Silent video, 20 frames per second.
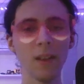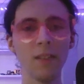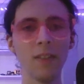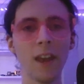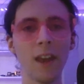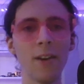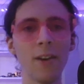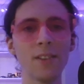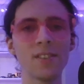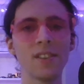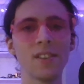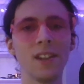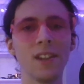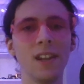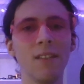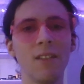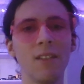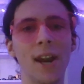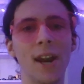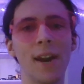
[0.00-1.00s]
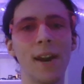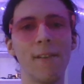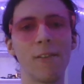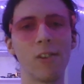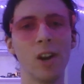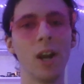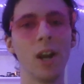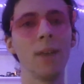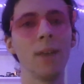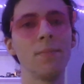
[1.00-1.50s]
The house didn't even have
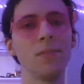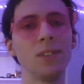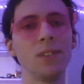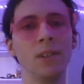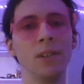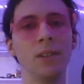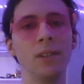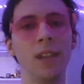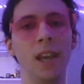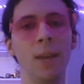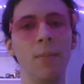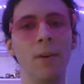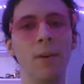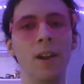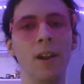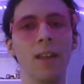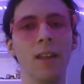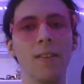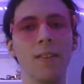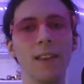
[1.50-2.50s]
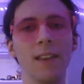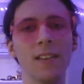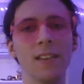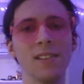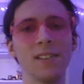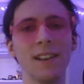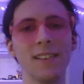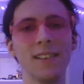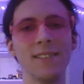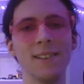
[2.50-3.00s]
crime scene tape on it, they
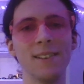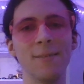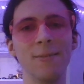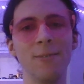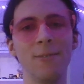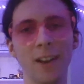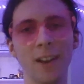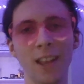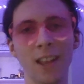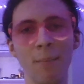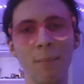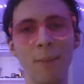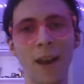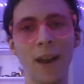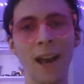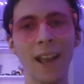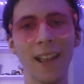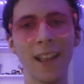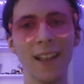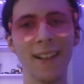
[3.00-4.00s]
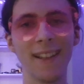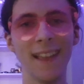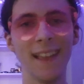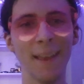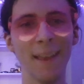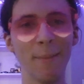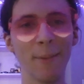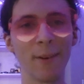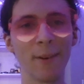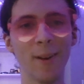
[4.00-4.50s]
just had some fucking packing
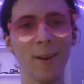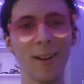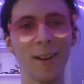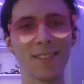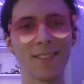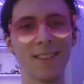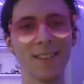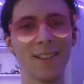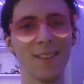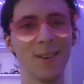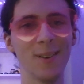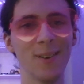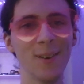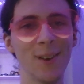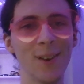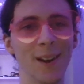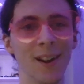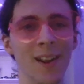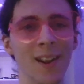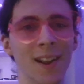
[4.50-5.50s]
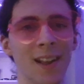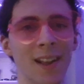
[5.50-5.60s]
tape across the door.